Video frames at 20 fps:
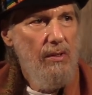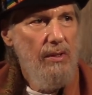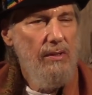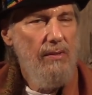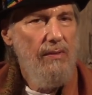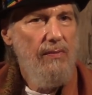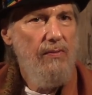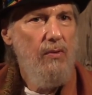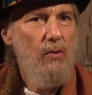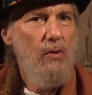in
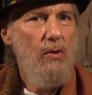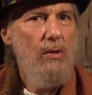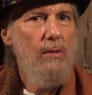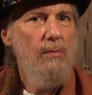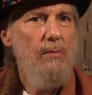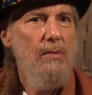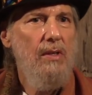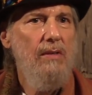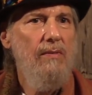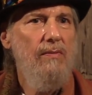the
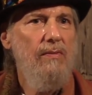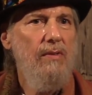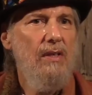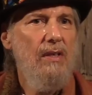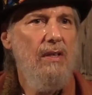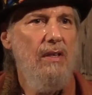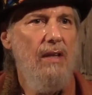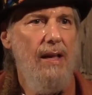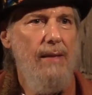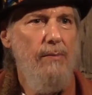form of
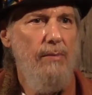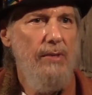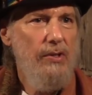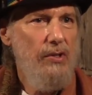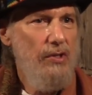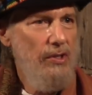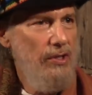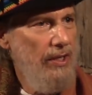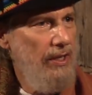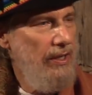climate
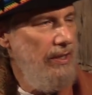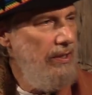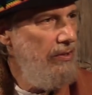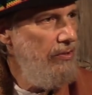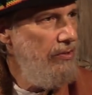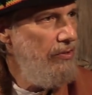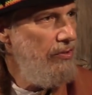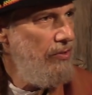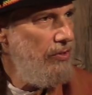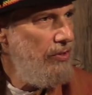
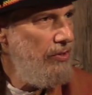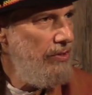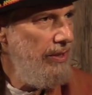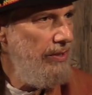change